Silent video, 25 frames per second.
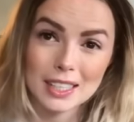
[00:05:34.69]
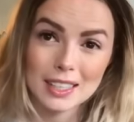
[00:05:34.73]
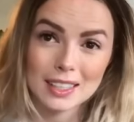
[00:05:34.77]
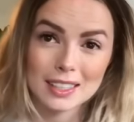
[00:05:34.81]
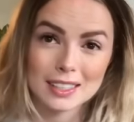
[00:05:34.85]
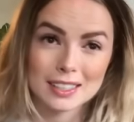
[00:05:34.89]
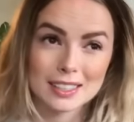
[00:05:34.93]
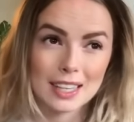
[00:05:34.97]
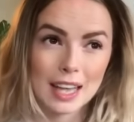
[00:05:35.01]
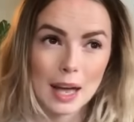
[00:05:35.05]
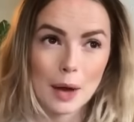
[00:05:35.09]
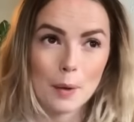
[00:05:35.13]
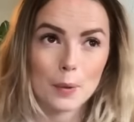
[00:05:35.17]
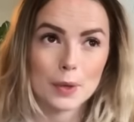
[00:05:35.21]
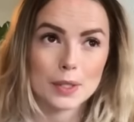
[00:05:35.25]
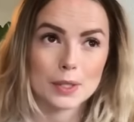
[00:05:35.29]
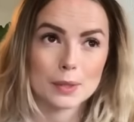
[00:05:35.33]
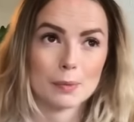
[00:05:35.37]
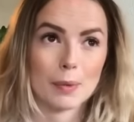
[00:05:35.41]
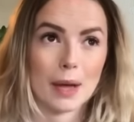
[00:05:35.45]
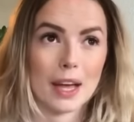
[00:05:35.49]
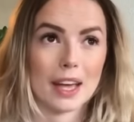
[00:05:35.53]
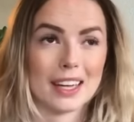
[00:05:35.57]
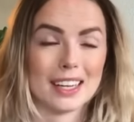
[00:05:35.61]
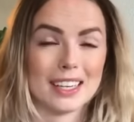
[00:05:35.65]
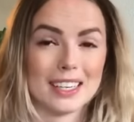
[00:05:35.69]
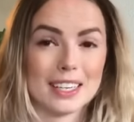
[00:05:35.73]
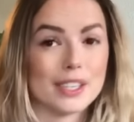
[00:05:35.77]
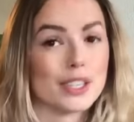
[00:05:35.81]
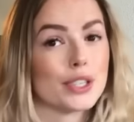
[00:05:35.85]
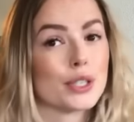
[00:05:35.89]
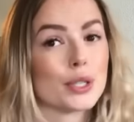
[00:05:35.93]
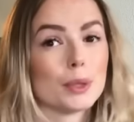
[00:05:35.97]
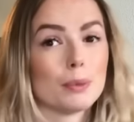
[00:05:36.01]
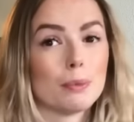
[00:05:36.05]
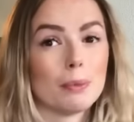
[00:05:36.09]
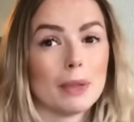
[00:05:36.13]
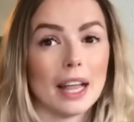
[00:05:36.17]
because that was my
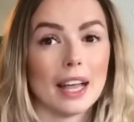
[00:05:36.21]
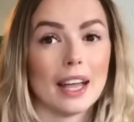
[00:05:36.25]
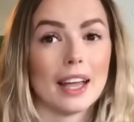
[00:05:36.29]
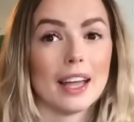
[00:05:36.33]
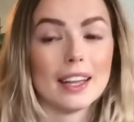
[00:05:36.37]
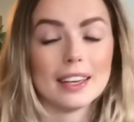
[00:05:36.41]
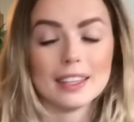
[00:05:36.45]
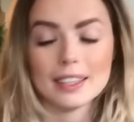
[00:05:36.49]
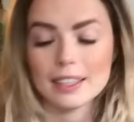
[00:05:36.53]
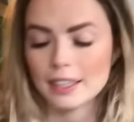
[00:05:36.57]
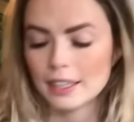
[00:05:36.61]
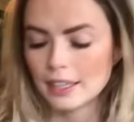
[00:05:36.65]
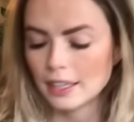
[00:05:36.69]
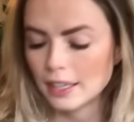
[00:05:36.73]
initial plan.